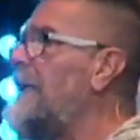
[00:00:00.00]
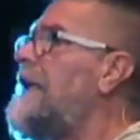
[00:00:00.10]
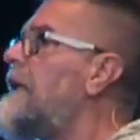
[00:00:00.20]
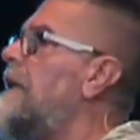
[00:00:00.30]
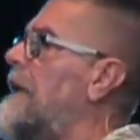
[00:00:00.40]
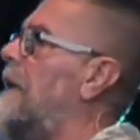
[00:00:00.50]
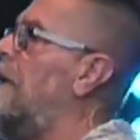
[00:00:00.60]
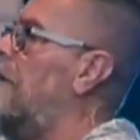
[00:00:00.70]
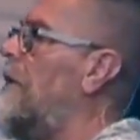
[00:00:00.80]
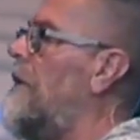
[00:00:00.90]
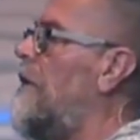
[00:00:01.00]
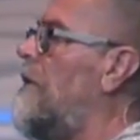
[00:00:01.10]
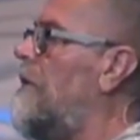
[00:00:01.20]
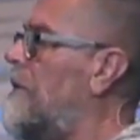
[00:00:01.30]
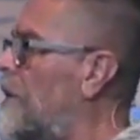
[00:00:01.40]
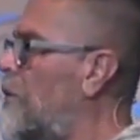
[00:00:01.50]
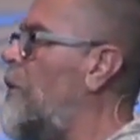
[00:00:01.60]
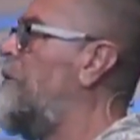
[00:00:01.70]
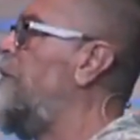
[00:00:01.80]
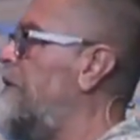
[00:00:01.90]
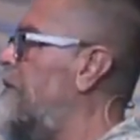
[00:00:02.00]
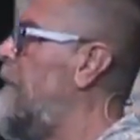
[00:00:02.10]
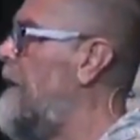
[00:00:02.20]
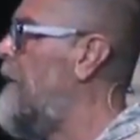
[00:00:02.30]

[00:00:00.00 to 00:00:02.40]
anything that the Lord puts in my